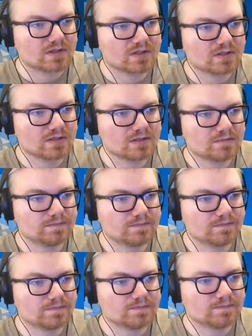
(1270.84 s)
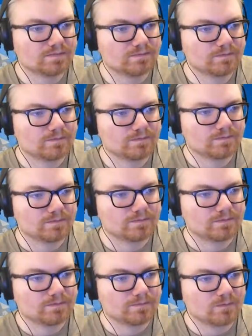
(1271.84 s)
Um...
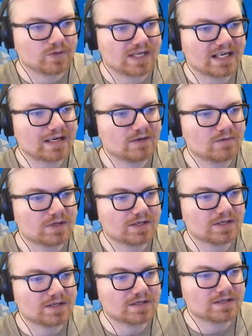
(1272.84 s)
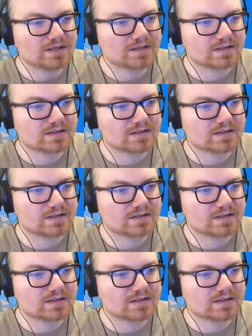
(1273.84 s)
Wait, how do I...